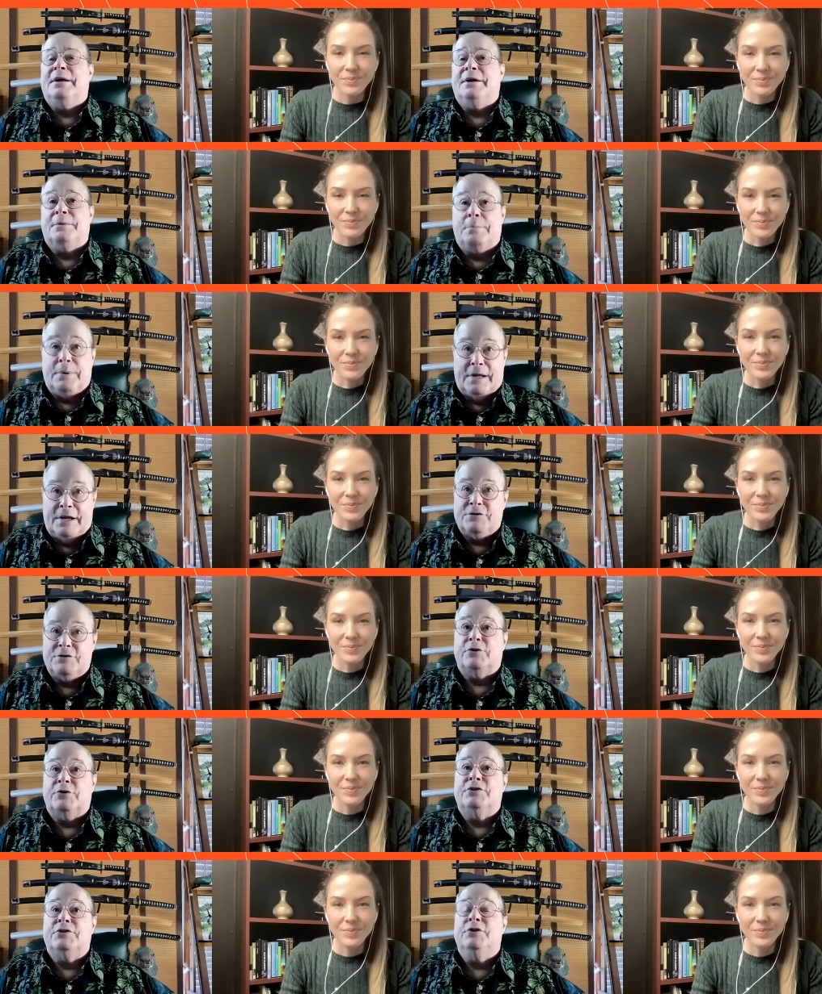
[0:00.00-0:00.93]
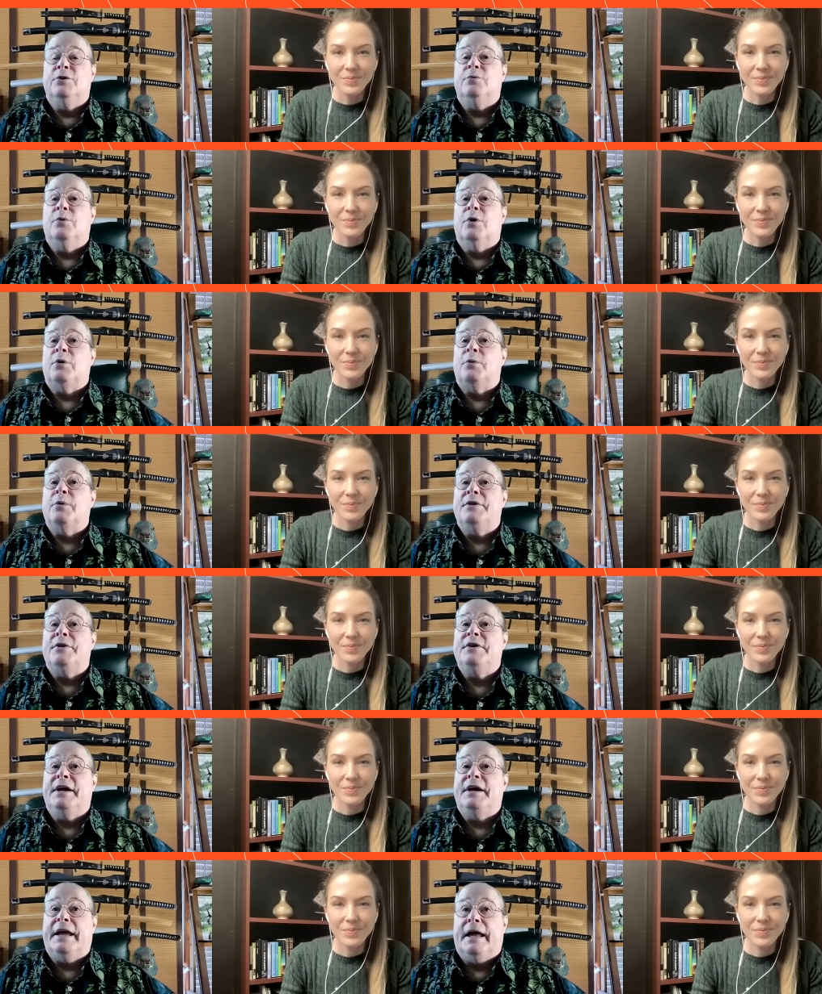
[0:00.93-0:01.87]
Speaker 1: and a pleasure to work
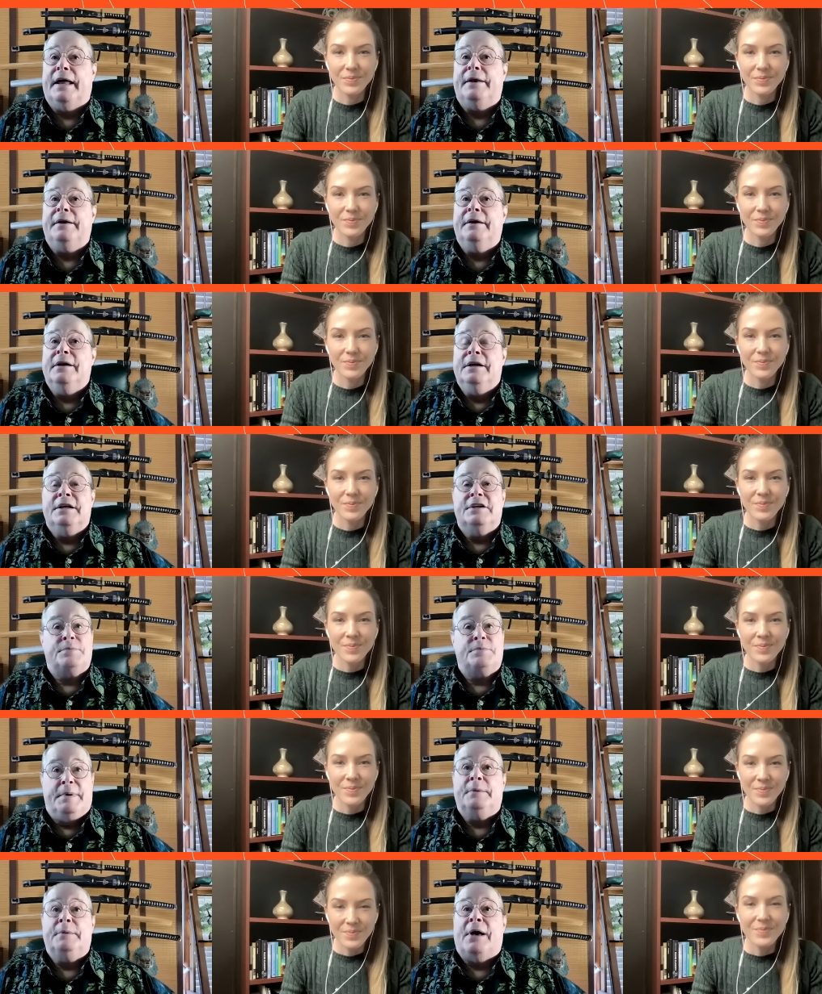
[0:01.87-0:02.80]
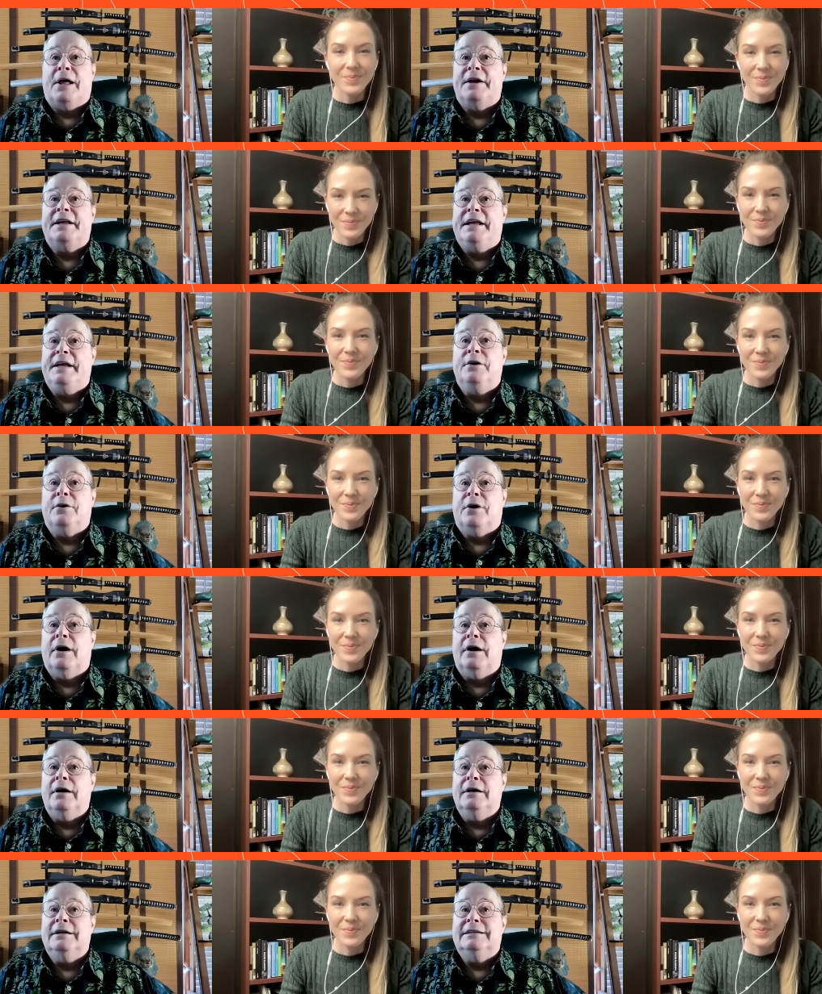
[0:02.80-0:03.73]
with you again. It's been about a year,
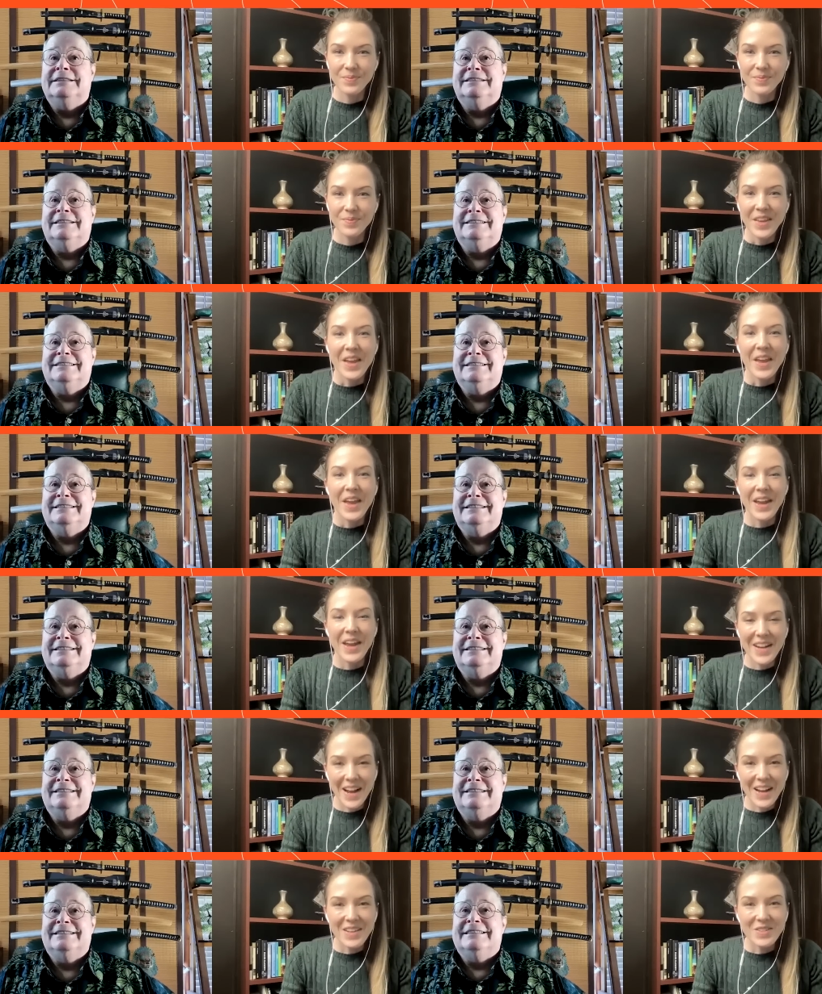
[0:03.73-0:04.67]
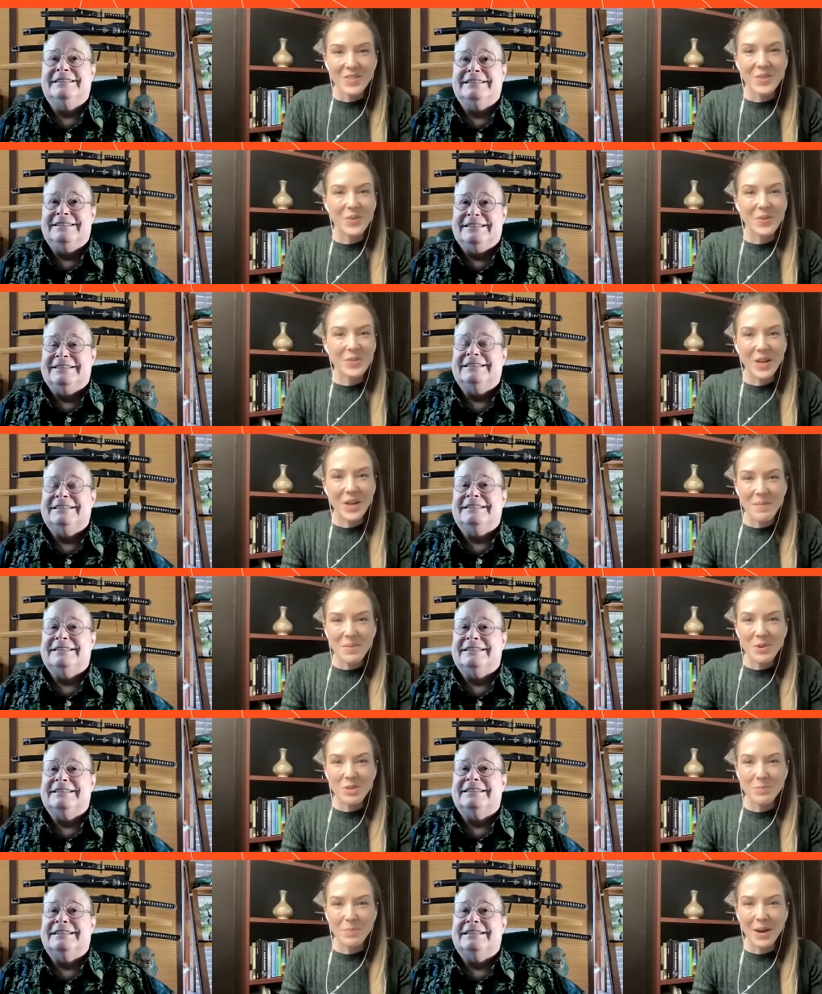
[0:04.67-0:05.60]
huh?
Speaker 2: It has, you know,
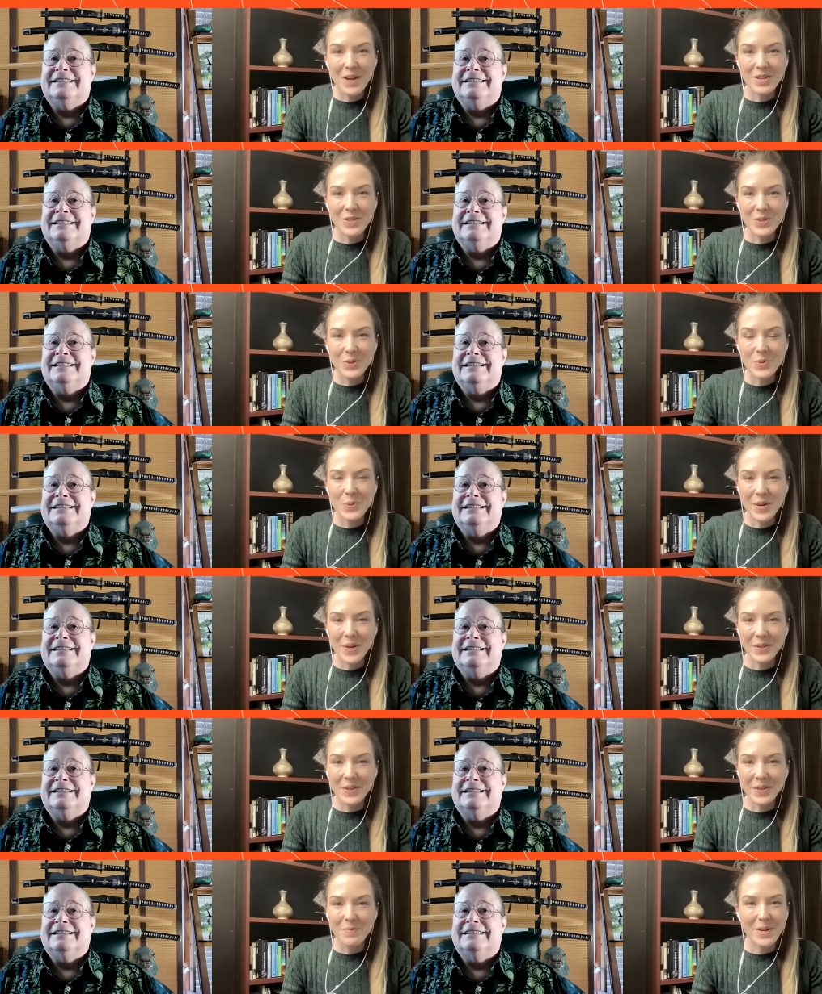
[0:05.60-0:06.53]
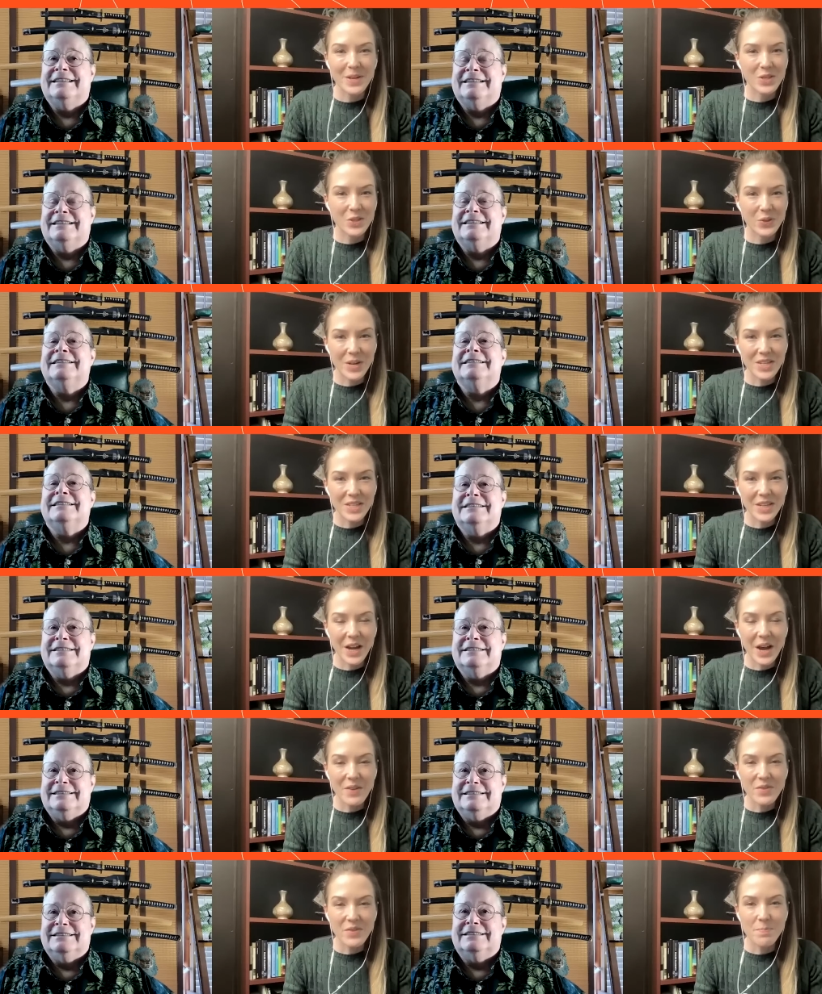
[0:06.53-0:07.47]
time goes by so quickly, but it's great
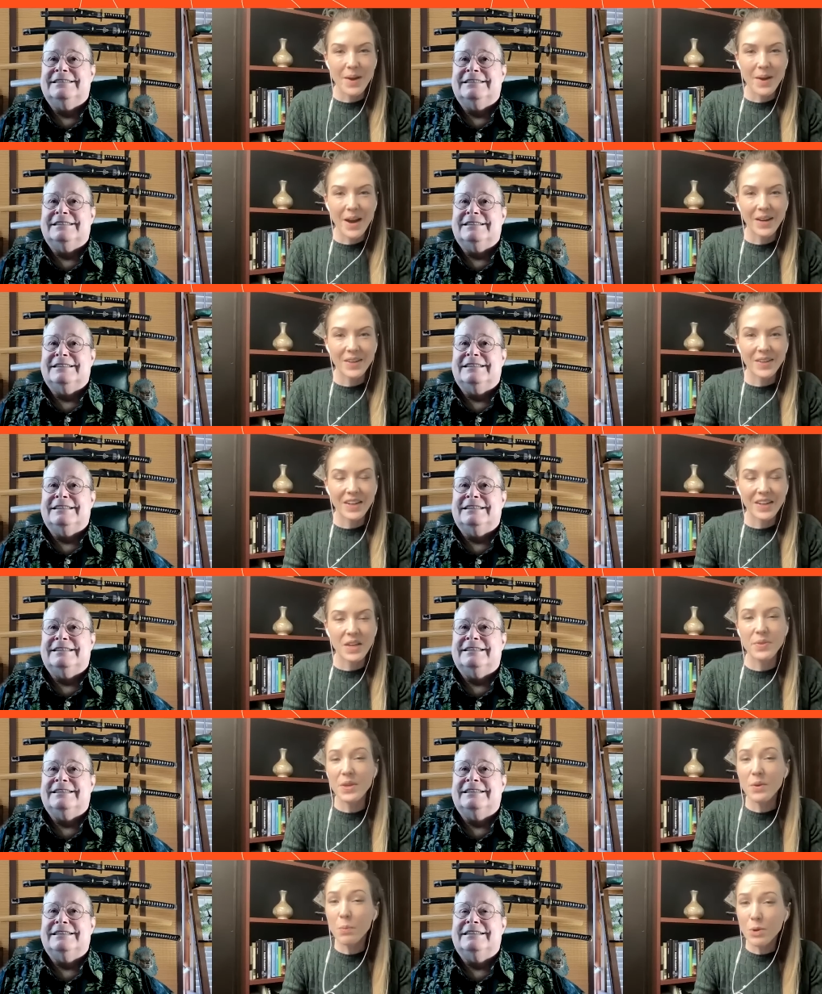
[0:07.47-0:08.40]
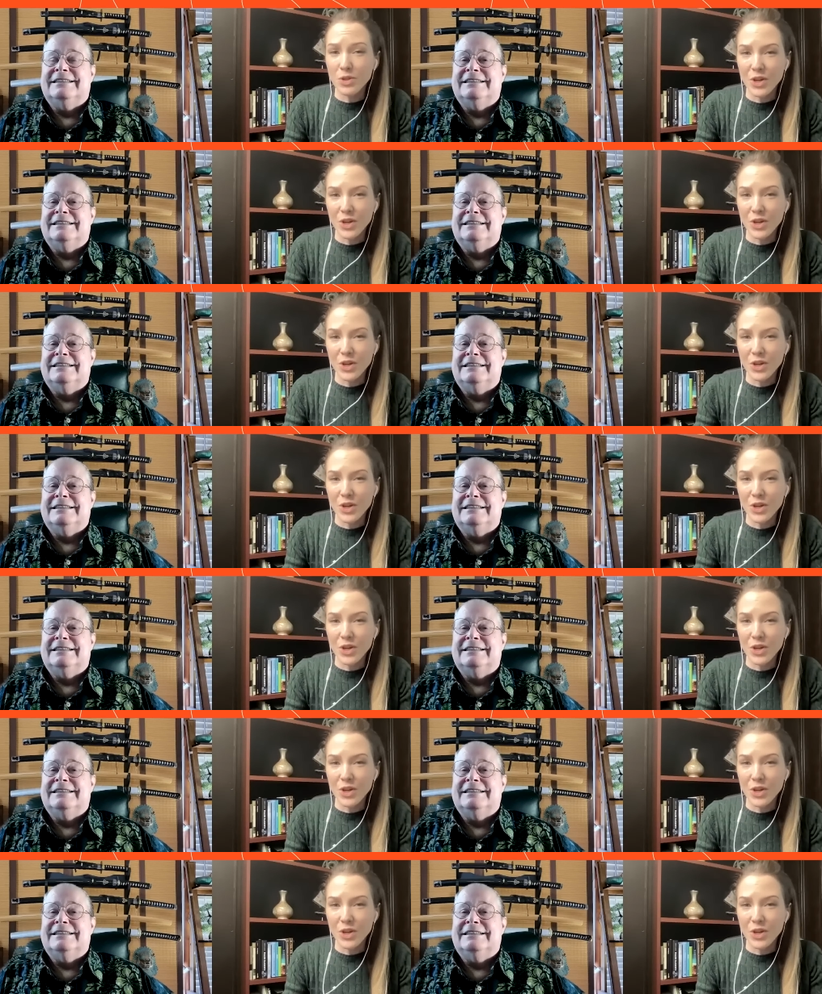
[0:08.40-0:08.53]
to have you back. And I think we're